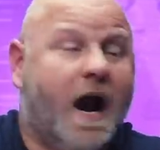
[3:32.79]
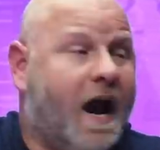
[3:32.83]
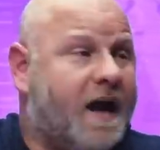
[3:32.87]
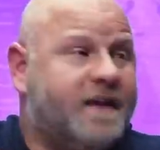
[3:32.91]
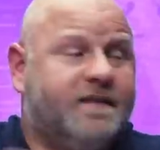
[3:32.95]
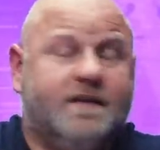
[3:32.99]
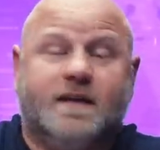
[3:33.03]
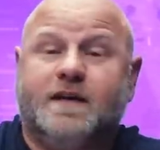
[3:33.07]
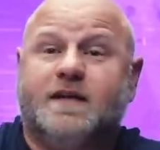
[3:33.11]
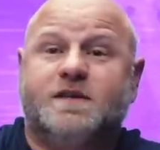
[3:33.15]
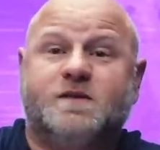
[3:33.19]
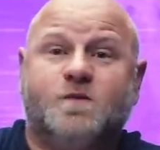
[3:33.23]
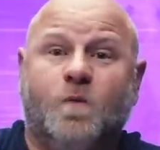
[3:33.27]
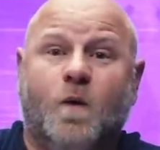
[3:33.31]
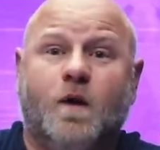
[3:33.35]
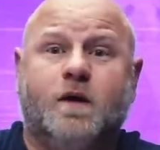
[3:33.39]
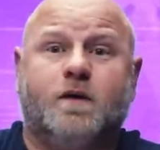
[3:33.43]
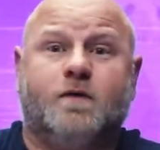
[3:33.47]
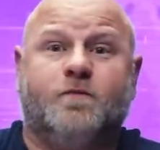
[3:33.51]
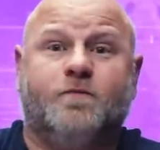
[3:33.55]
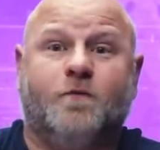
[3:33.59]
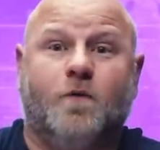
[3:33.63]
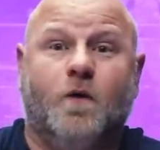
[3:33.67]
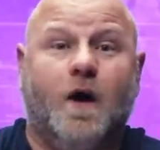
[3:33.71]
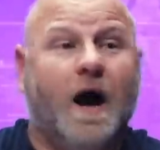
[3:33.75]
I think it's
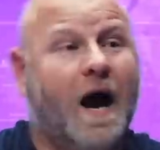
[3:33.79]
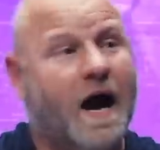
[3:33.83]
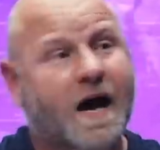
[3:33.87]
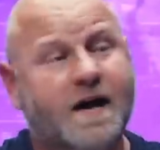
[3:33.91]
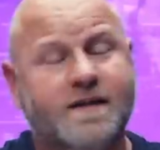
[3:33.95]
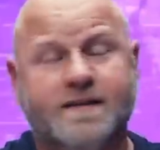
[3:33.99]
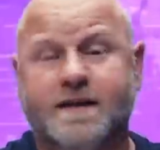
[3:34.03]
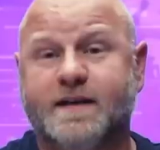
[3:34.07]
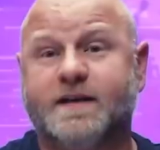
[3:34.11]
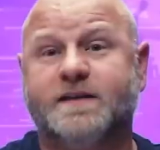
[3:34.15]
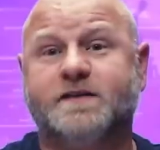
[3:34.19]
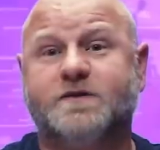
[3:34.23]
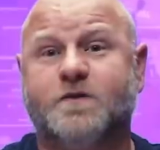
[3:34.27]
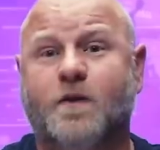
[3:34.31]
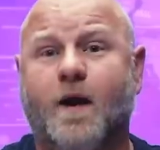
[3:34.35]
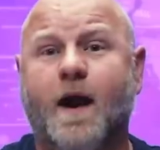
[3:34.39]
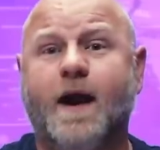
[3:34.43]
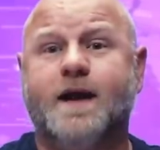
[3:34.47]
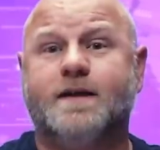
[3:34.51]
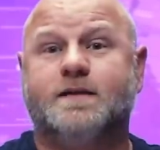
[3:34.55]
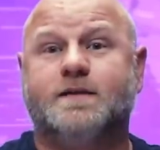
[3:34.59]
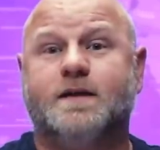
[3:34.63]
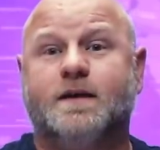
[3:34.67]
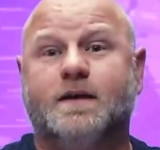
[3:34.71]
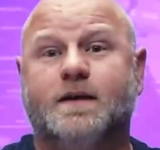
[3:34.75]
wonderful. I think it's
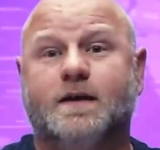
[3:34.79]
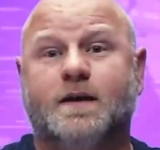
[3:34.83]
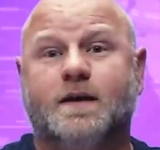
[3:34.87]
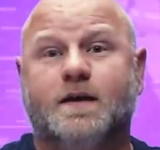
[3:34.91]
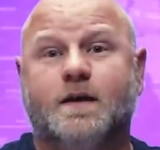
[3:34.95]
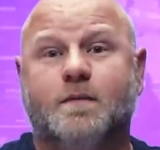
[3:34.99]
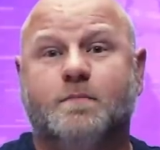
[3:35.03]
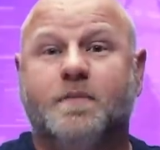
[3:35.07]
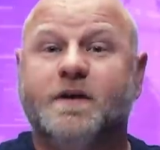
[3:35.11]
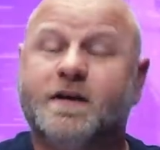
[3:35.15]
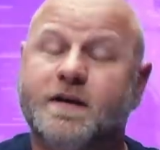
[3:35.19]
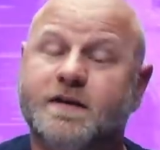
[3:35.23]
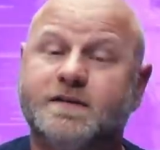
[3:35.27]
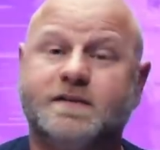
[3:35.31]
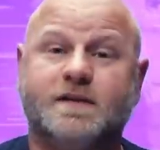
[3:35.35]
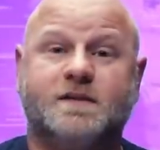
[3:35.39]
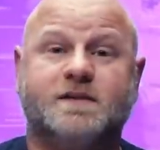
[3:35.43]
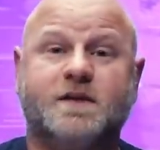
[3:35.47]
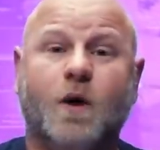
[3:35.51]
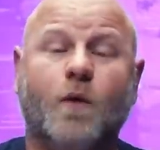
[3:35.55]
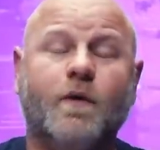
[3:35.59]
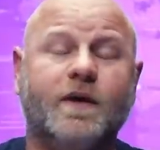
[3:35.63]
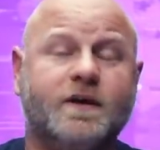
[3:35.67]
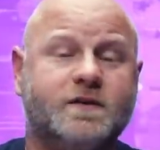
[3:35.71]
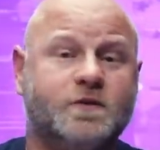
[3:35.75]
great because
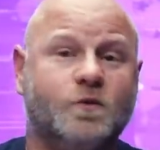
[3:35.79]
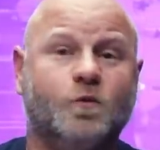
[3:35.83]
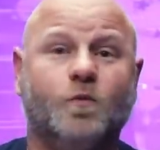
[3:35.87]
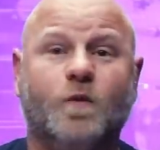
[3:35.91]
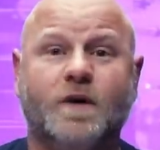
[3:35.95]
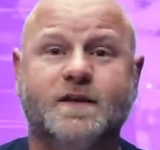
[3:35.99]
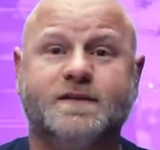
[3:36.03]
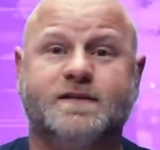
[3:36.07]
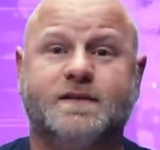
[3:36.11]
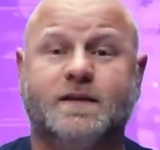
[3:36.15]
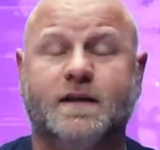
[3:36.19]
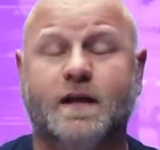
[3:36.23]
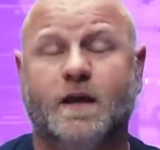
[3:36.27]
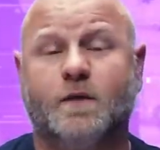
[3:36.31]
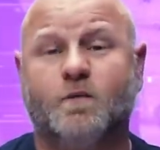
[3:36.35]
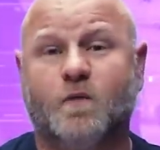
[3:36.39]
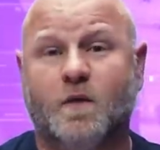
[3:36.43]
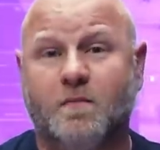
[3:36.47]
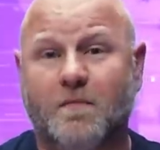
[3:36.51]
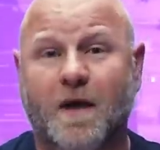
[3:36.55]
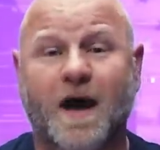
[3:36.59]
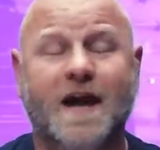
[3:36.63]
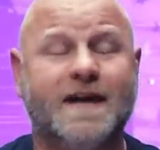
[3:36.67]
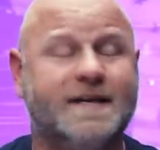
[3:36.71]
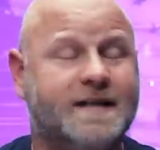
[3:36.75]
it's going to once again
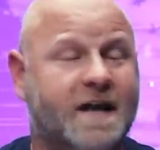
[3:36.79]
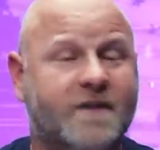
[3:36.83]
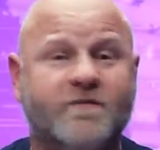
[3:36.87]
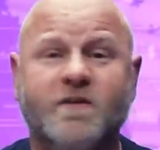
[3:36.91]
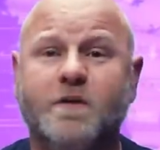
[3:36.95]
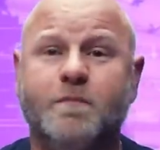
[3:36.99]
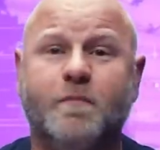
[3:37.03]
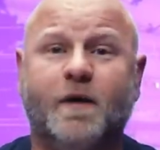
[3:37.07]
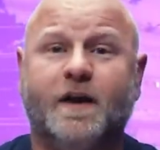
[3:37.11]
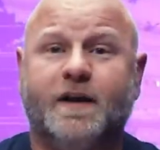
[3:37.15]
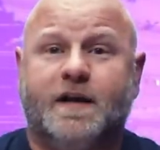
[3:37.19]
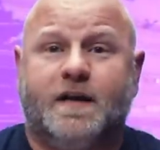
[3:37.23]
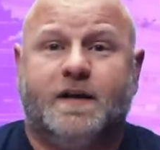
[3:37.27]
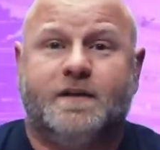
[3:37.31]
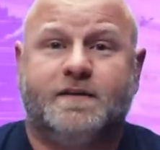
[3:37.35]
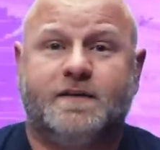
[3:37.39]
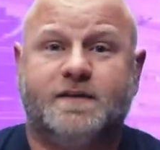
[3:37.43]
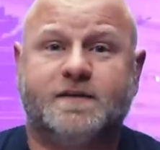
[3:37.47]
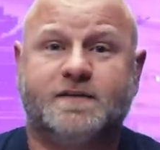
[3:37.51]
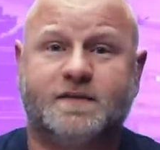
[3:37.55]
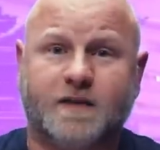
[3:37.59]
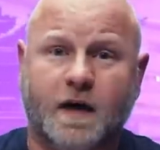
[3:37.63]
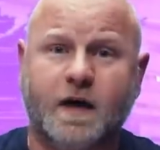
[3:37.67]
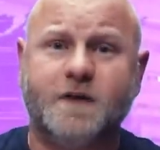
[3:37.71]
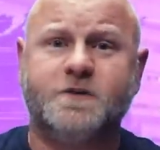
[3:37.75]
remind everybody in
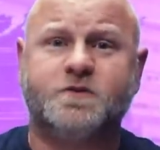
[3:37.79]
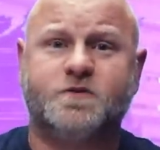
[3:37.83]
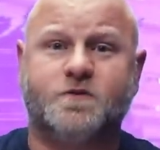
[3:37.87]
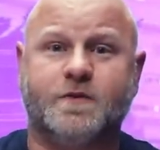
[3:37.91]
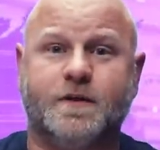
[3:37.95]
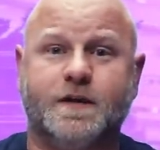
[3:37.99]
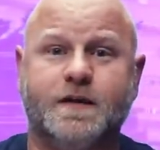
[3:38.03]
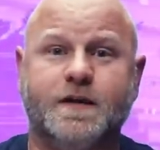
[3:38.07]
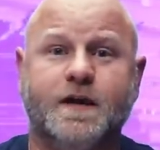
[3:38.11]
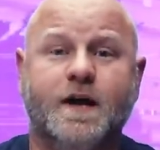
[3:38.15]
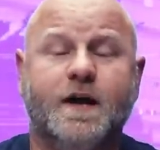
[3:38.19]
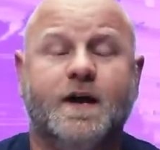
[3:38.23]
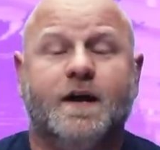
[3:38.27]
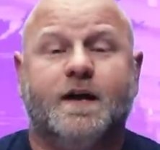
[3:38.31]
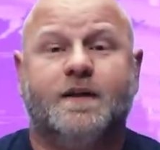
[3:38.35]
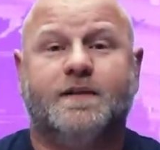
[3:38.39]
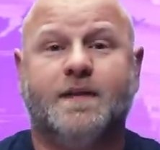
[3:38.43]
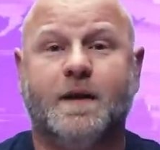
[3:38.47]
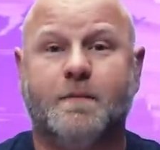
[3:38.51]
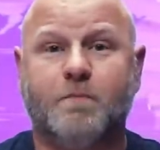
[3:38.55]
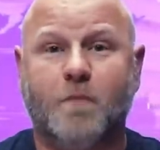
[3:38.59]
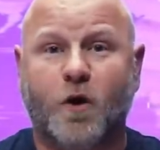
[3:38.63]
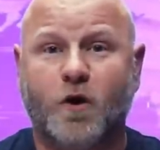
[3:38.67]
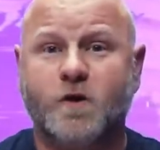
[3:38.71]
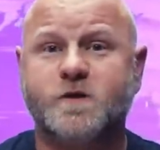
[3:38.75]
this country
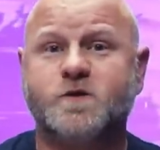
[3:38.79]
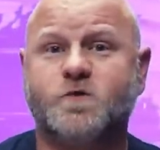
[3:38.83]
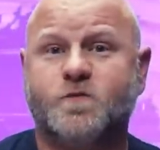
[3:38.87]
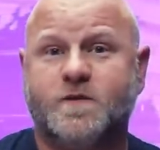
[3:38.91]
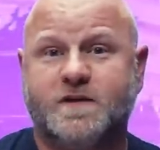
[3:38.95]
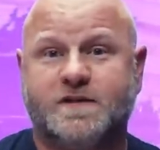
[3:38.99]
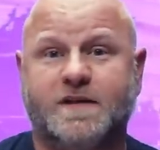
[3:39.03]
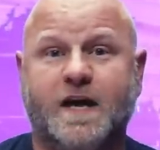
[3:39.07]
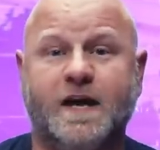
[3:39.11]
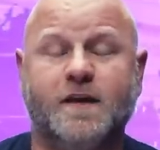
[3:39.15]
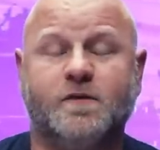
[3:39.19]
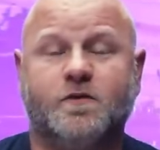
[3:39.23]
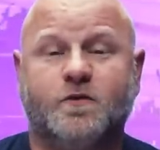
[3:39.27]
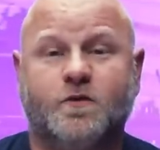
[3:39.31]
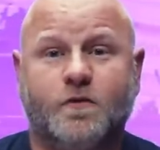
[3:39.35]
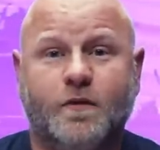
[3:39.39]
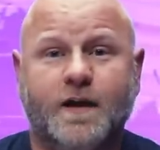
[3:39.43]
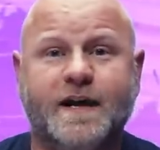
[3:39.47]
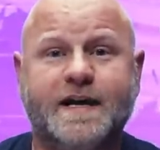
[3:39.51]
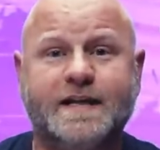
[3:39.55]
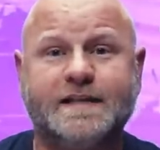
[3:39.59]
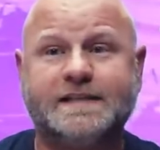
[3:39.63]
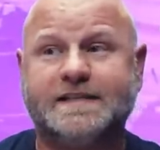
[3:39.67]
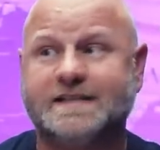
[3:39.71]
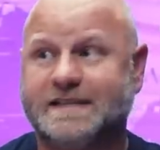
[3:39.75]
that Marjorie Taylor
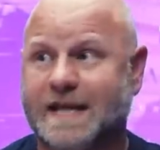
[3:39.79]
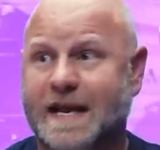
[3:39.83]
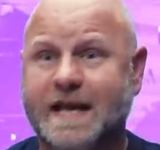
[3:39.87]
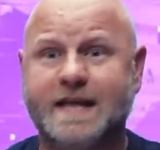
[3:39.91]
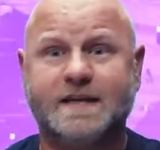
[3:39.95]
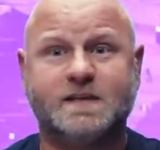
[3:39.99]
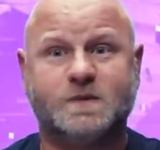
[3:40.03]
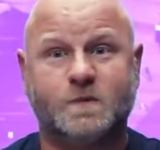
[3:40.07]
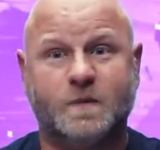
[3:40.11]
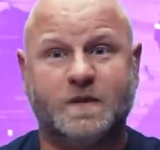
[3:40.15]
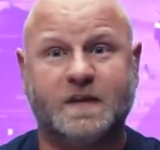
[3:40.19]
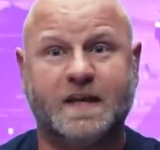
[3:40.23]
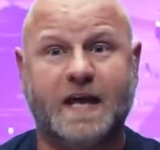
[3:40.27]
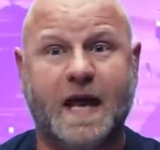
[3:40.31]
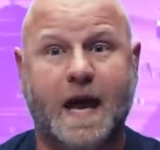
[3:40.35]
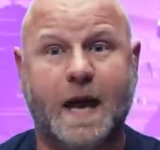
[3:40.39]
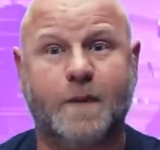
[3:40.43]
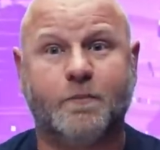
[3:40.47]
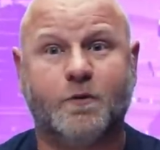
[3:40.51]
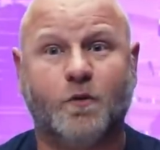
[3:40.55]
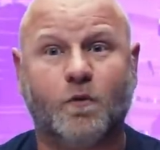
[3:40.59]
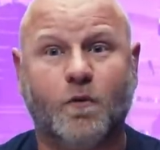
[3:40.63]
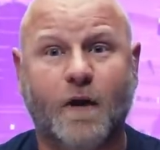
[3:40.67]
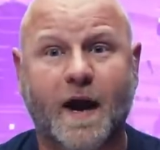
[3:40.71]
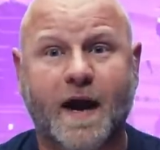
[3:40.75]
Greene stands with the
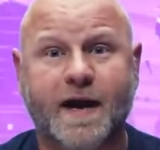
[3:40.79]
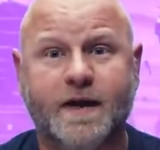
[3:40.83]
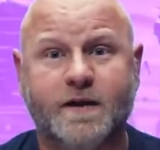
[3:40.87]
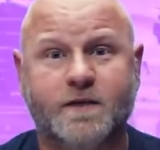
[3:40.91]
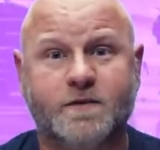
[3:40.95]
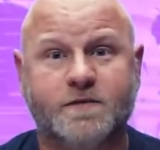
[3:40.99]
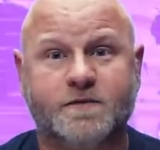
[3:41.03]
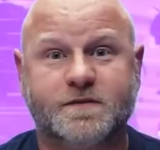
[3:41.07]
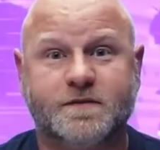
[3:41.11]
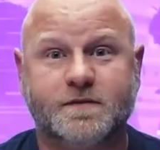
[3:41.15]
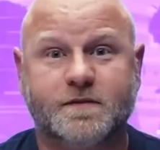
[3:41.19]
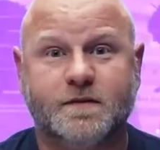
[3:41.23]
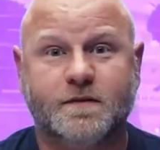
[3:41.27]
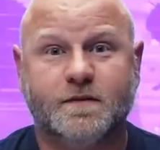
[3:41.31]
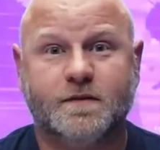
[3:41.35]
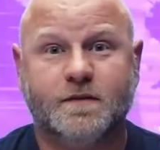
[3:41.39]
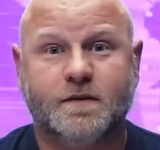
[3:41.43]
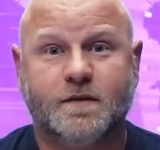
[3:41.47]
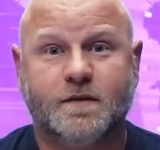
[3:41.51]
Capitol rioters,